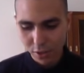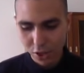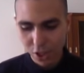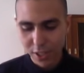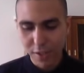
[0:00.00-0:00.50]

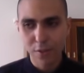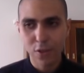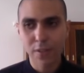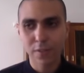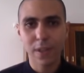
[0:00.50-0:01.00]

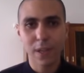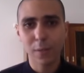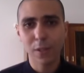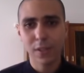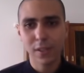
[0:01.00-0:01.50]
Sharif
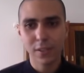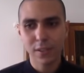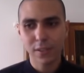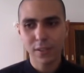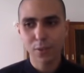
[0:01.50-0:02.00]
Gaber
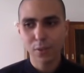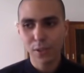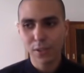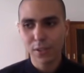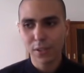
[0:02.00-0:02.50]

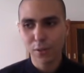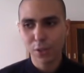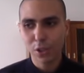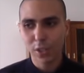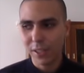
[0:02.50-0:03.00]
his
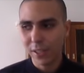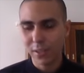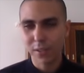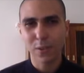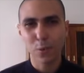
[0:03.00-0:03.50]
situation, I guess,
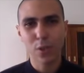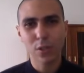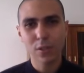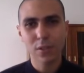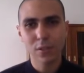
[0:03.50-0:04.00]
is the
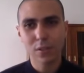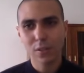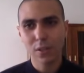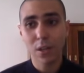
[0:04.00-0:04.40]
worst. There